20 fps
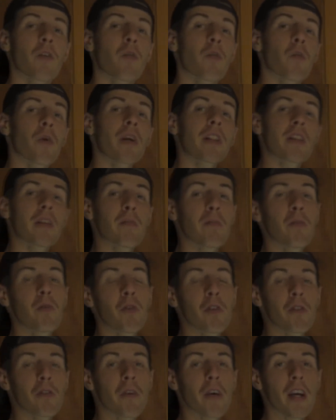with the
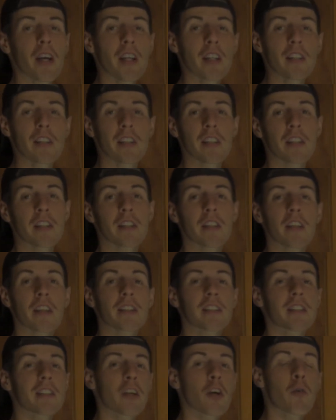moon phase
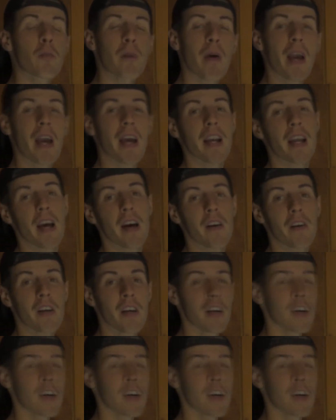can still pan out.